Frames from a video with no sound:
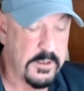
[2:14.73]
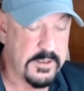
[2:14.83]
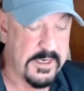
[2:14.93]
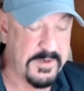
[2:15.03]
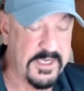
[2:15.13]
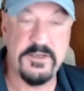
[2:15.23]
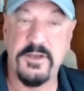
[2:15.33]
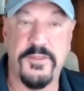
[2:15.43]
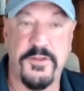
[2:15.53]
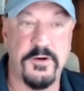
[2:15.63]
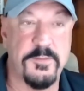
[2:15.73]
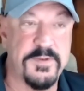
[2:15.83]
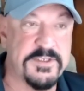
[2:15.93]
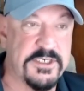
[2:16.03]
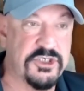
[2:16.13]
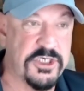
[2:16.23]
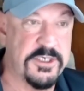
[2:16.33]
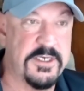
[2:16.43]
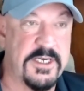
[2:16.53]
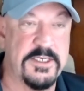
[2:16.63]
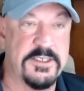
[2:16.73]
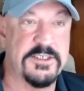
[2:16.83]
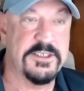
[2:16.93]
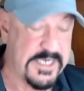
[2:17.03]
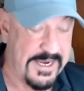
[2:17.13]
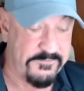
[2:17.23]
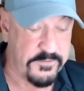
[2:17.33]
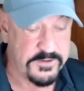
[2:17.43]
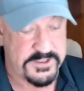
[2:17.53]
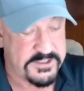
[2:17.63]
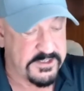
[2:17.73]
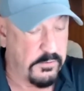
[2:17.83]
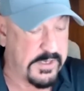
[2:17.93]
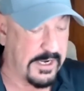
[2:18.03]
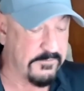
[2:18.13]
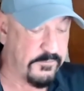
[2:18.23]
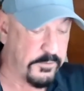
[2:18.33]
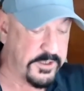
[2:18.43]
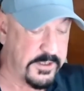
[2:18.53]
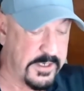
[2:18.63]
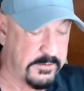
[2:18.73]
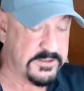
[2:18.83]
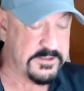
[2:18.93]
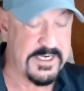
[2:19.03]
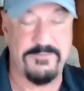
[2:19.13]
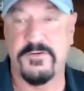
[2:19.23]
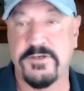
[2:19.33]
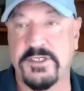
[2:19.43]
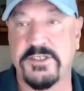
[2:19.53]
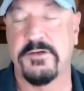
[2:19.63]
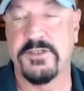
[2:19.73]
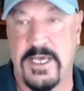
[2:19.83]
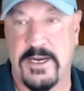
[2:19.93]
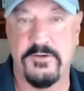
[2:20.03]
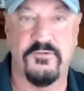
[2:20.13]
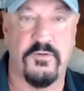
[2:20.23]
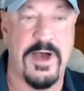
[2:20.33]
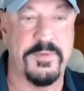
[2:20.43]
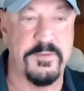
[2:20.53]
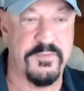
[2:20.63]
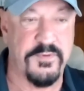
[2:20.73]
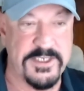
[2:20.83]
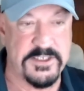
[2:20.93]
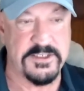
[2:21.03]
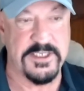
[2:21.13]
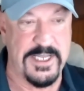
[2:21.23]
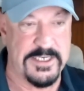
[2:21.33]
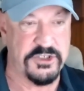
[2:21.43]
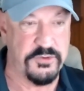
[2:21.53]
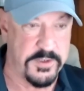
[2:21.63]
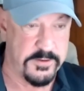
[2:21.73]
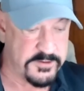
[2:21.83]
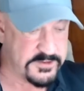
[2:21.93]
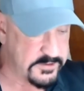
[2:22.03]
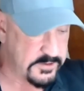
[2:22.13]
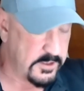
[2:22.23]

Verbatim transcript: Coming into third position is San Francisco, California. Now, San Francisco's had a drop in prices the last two years.